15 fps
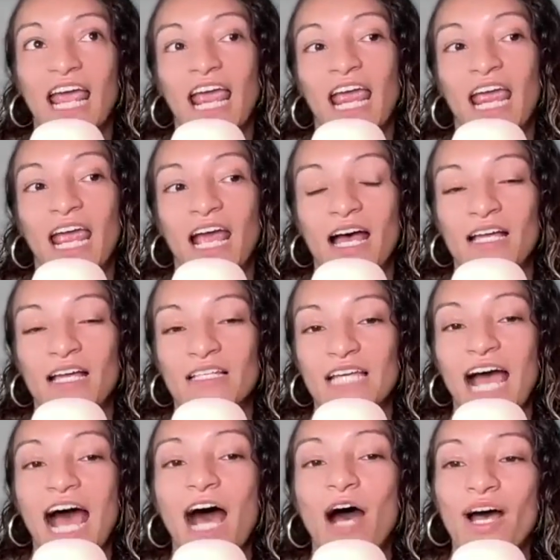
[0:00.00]
And
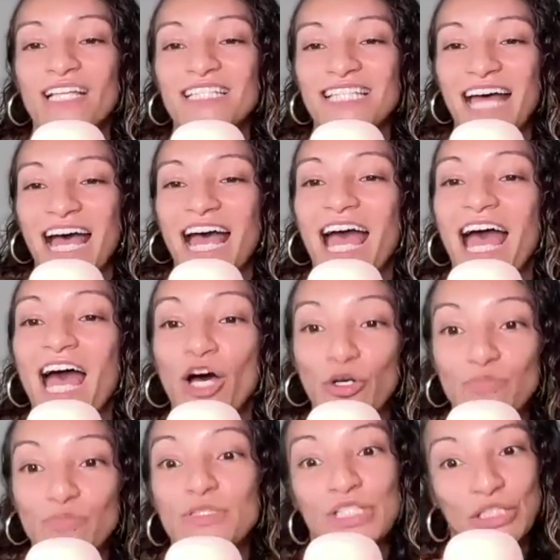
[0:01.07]
how has that
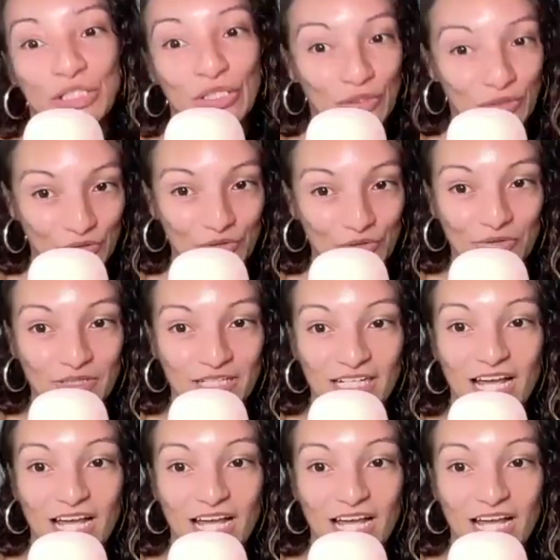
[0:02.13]
helped you